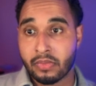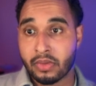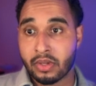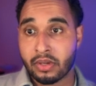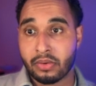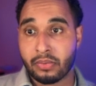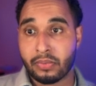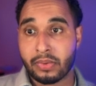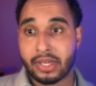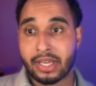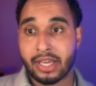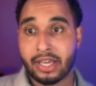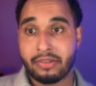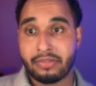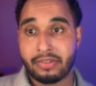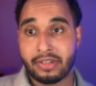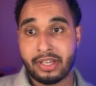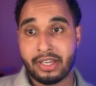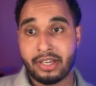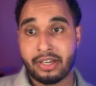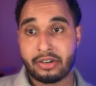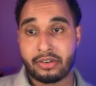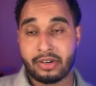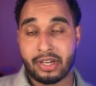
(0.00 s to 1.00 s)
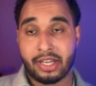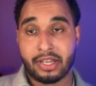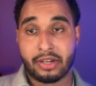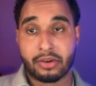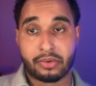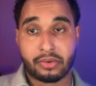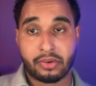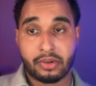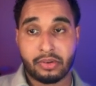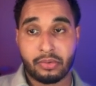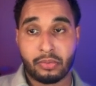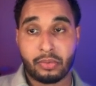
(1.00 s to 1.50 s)
We gave it here a
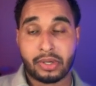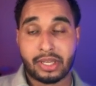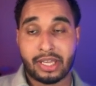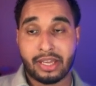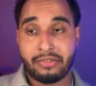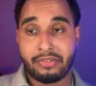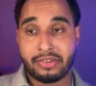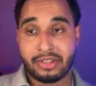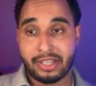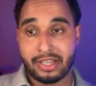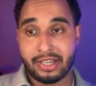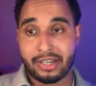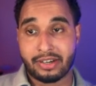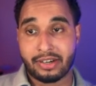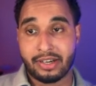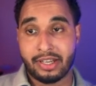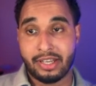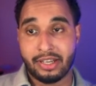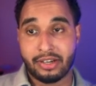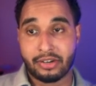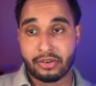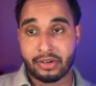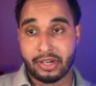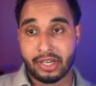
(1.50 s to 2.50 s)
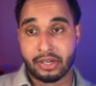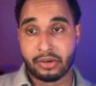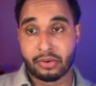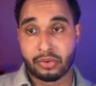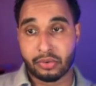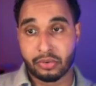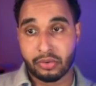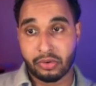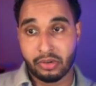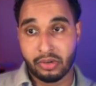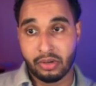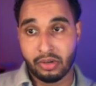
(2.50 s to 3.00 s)

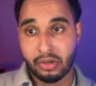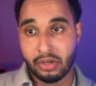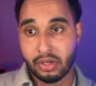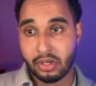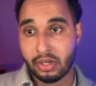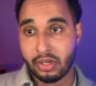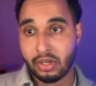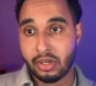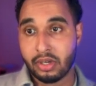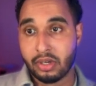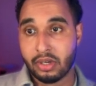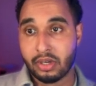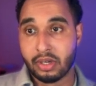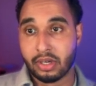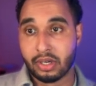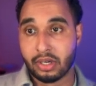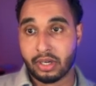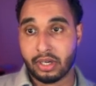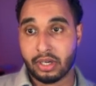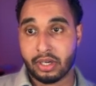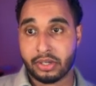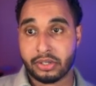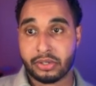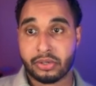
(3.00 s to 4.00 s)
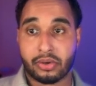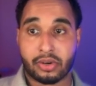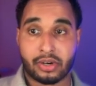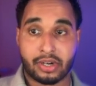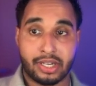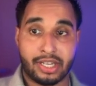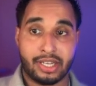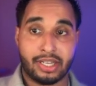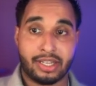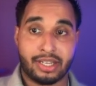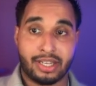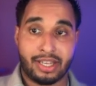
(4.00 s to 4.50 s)
role. You are
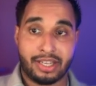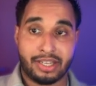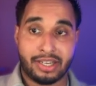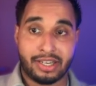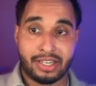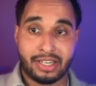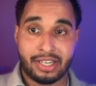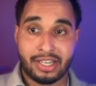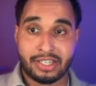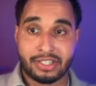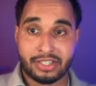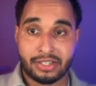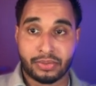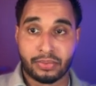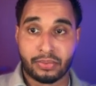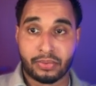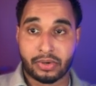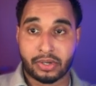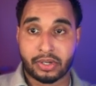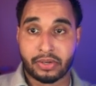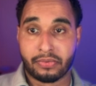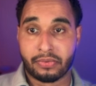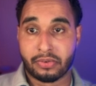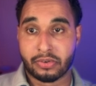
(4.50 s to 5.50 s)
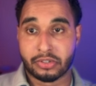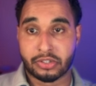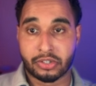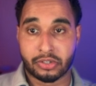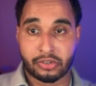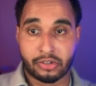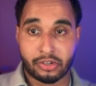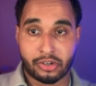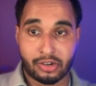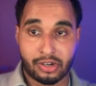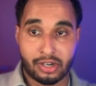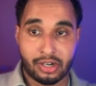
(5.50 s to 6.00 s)
a AI agent working for
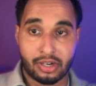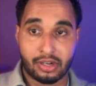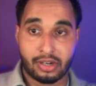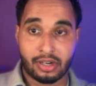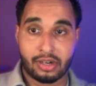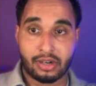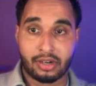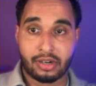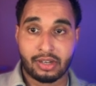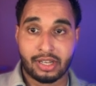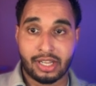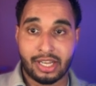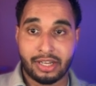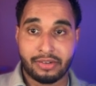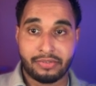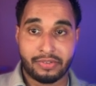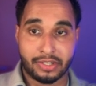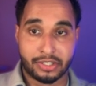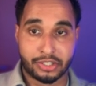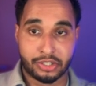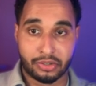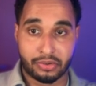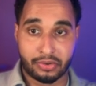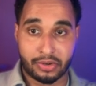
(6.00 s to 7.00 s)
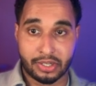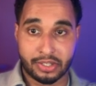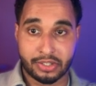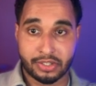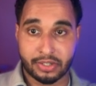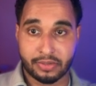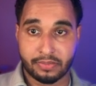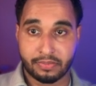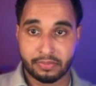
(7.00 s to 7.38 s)
secure life insurance.